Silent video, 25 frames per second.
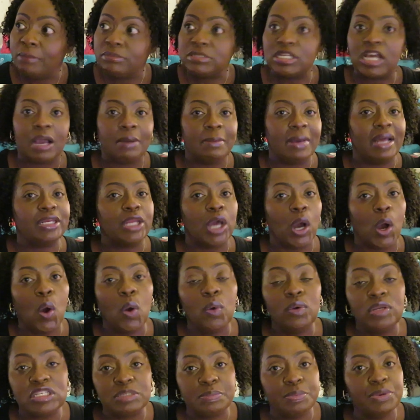I'm talking about the
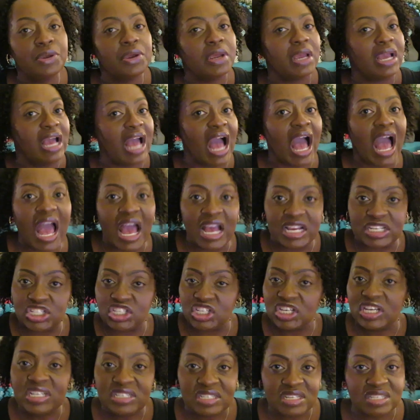Holy Spirit, God,
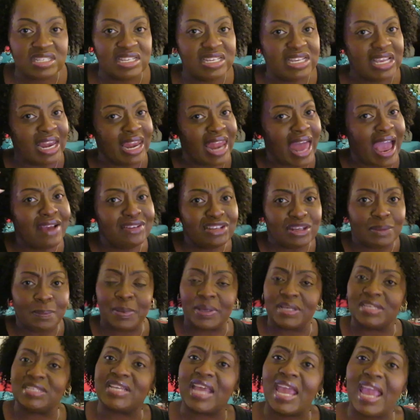Jesus in your life to
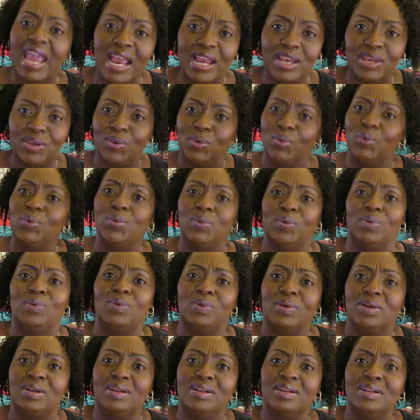protect you.
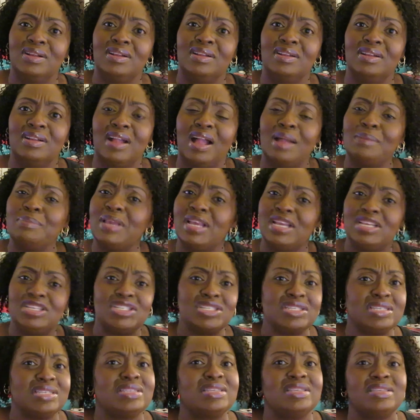I mean
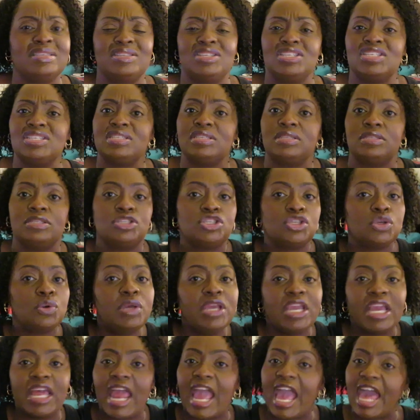just just so
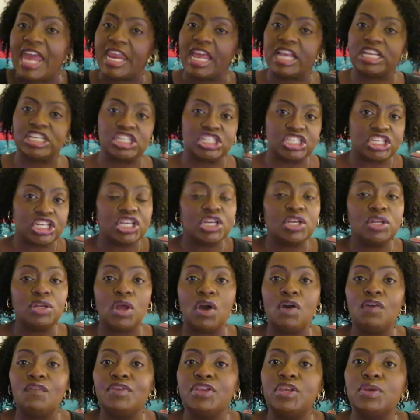he can have that shield
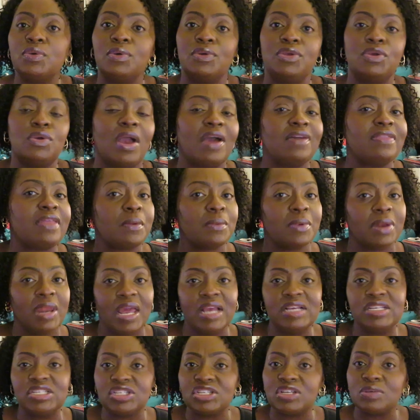over you and you have that
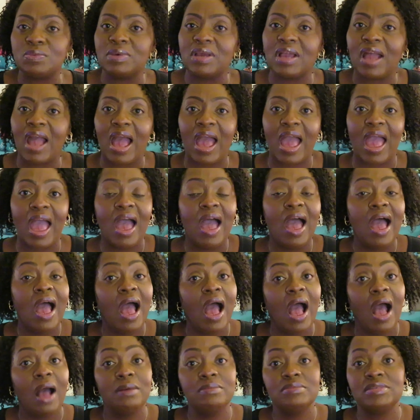relationship with God.
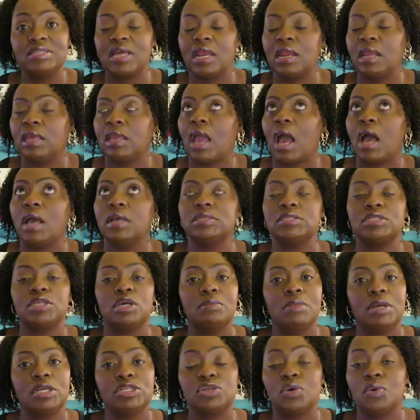I'm telling y'all, there's
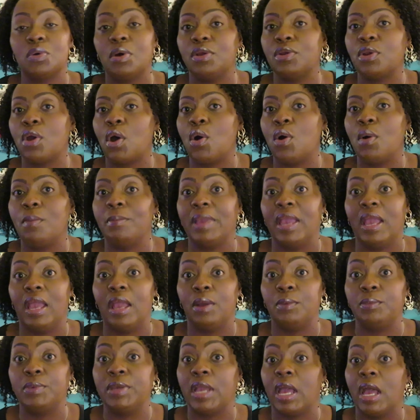so much going on,
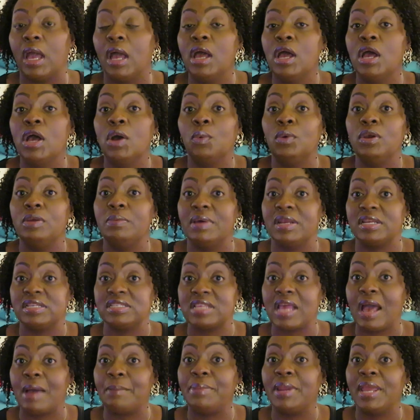man. We got we better
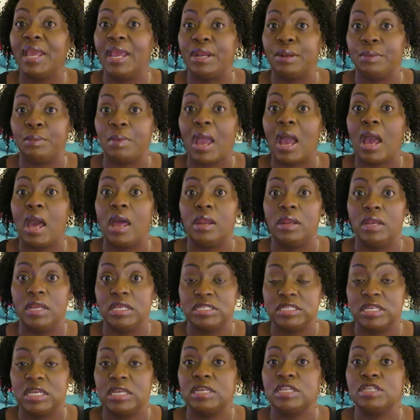stop playing around.
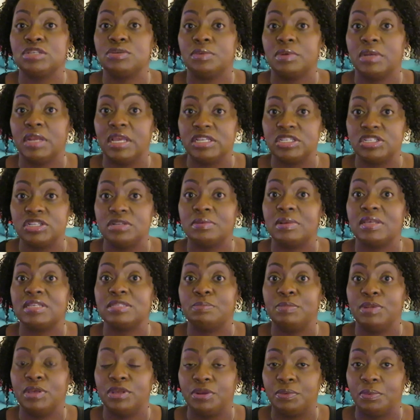Let's get this relationship. Let's
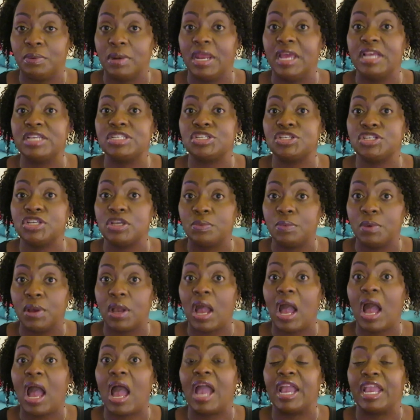build a relationship with
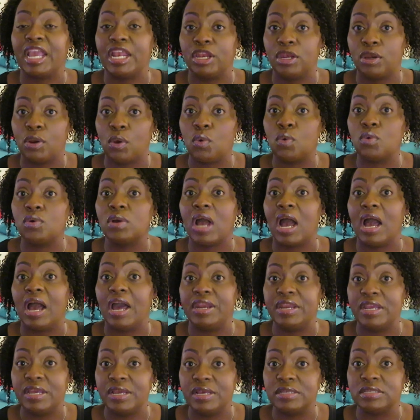God and get to know who
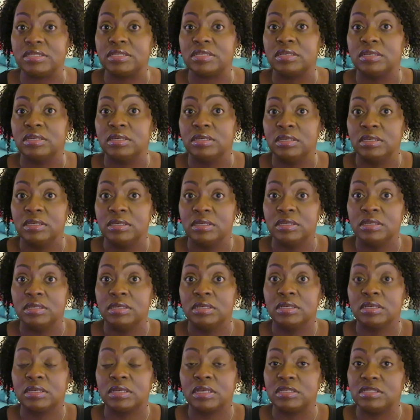God is.
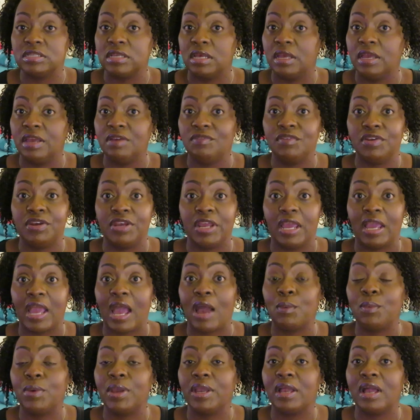Because every day
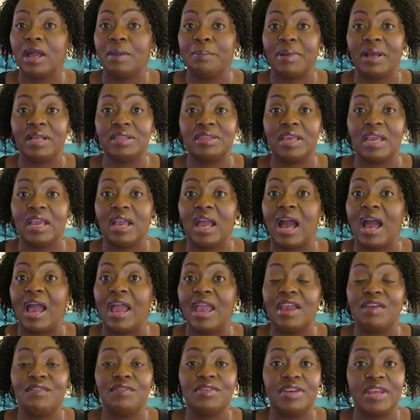I wake up, I thank
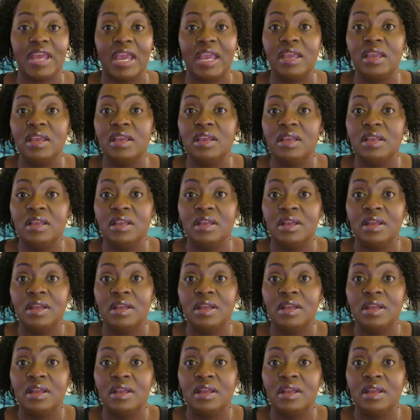God every day.